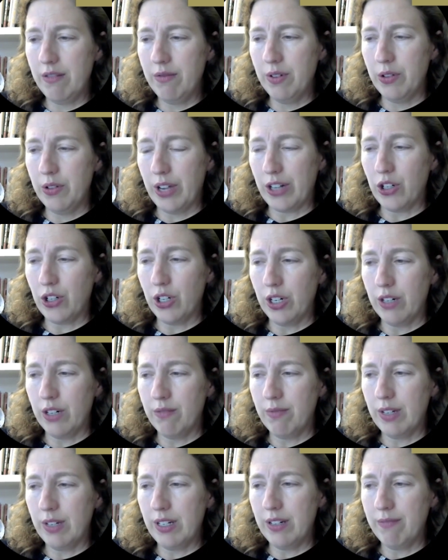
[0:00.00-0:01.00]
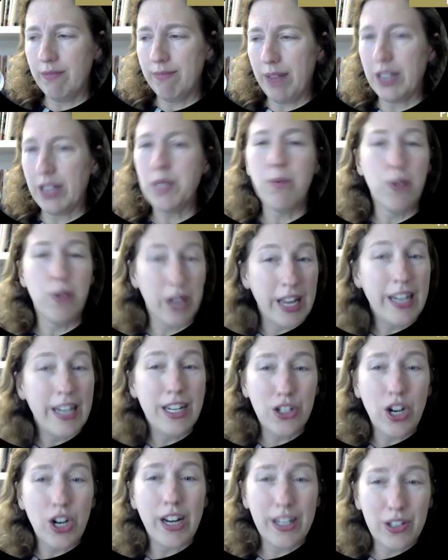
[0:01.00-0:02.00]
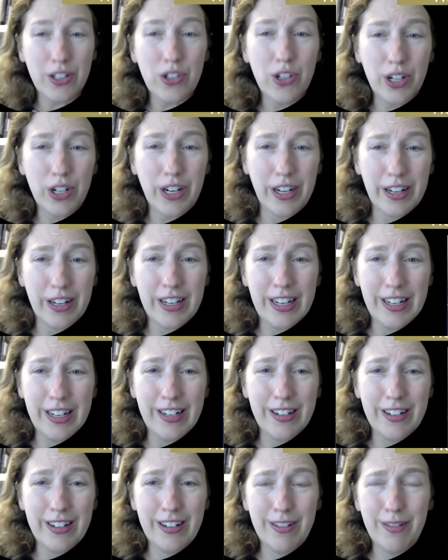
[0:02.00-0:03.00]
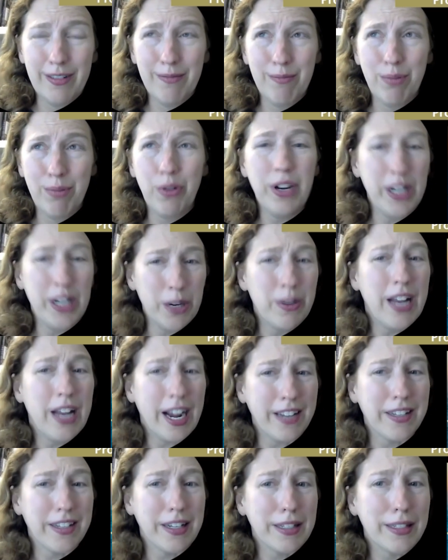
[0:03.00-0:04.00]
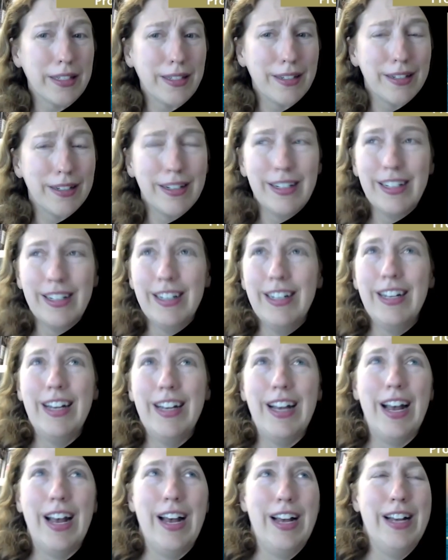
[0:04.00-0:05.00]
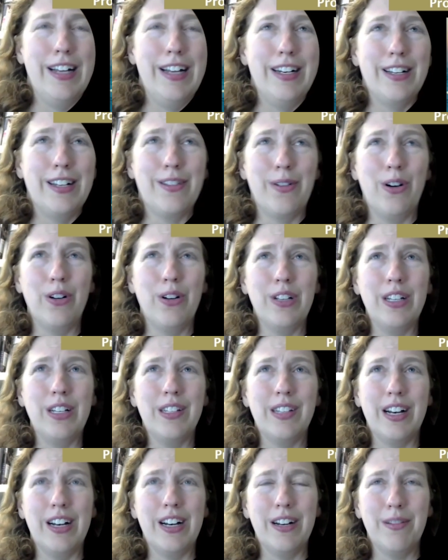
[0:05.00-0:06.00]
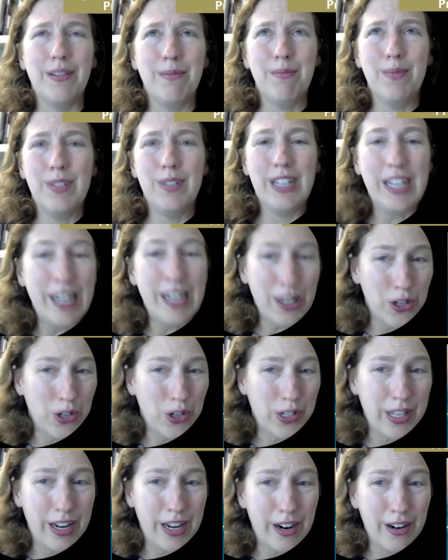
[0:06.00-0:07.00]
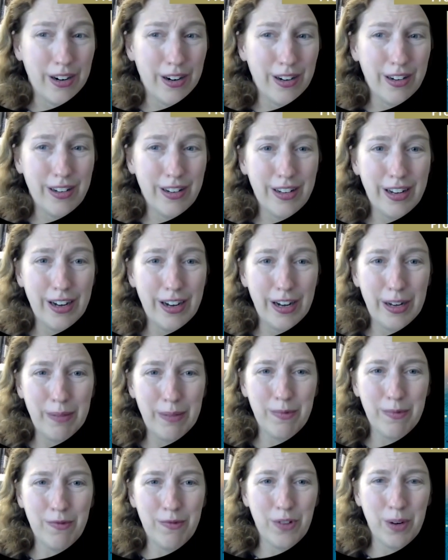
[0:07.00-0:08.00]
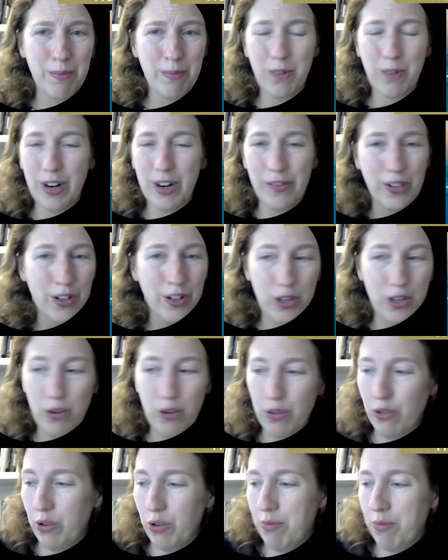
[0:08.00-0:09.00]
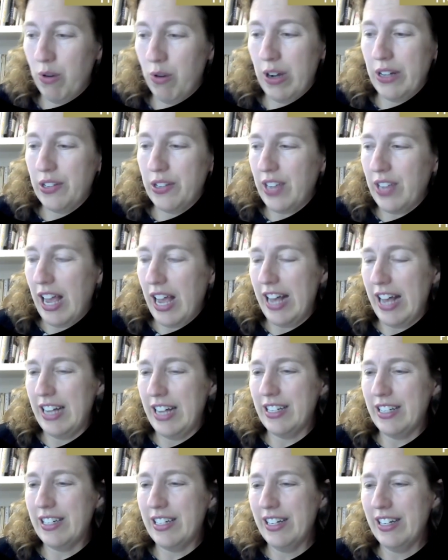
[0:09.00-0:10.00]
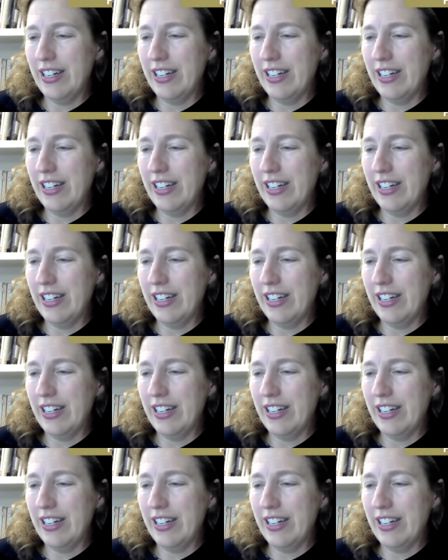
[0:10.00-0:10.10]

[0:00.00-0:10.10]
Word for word: was actually, I spoke in a giant sukkah in Plano, Texas. And there are all these teenagers there from whatever their youth group was. And